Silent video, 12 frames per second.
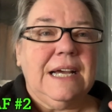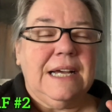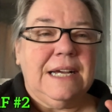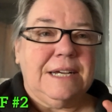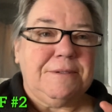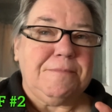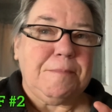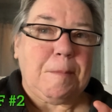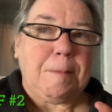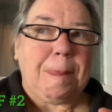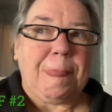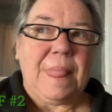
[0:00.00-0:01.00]
And
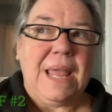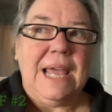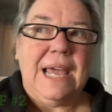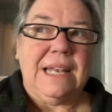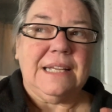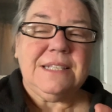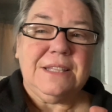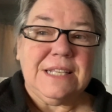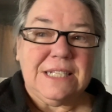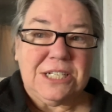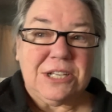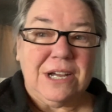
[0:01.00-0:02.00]

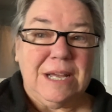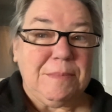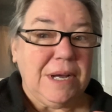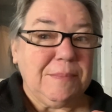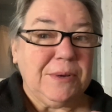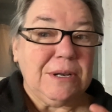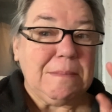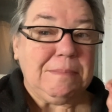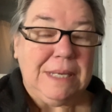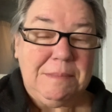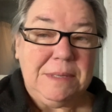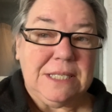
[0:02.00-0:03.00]
this time I'm going to
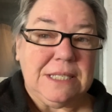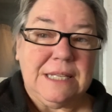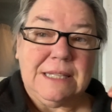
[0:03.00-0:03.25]
babysit